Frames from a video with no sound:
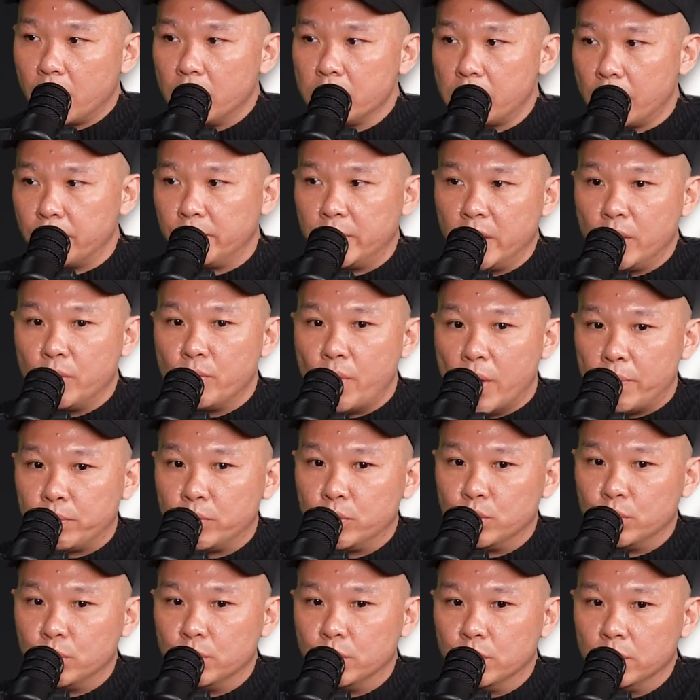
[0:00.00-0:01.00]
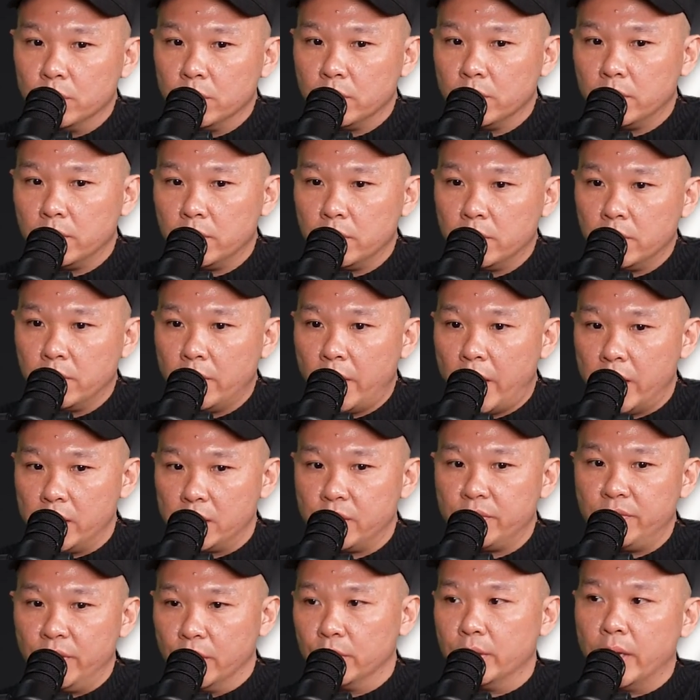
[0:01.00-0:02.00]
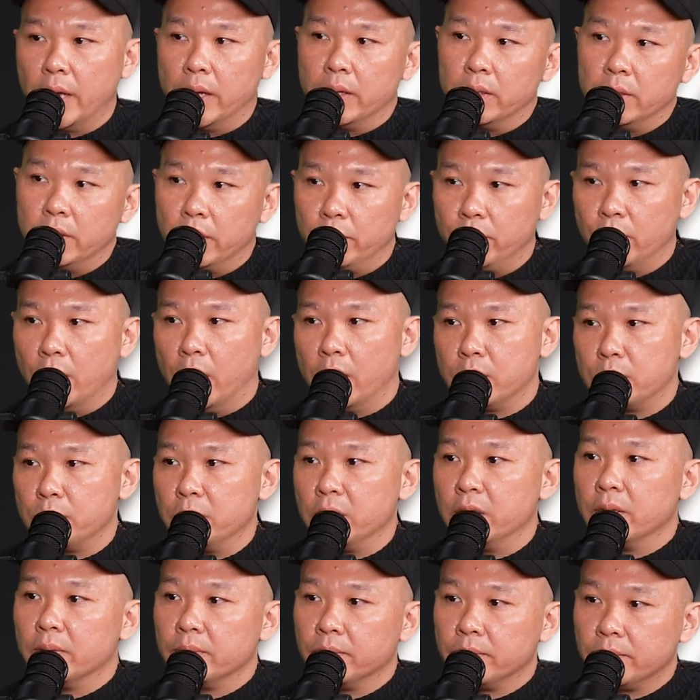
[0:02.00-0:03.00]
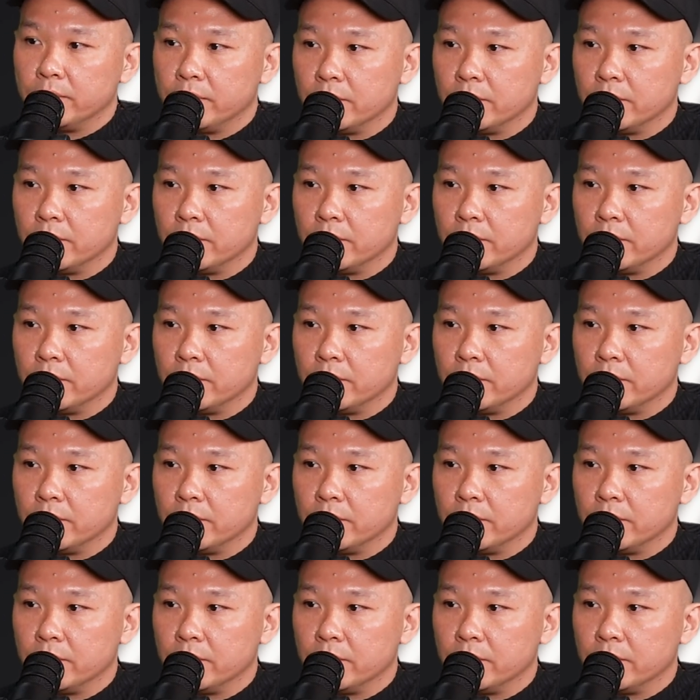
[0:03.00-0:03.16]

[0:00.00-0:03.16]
Something Web2 has failed at, if you ask me.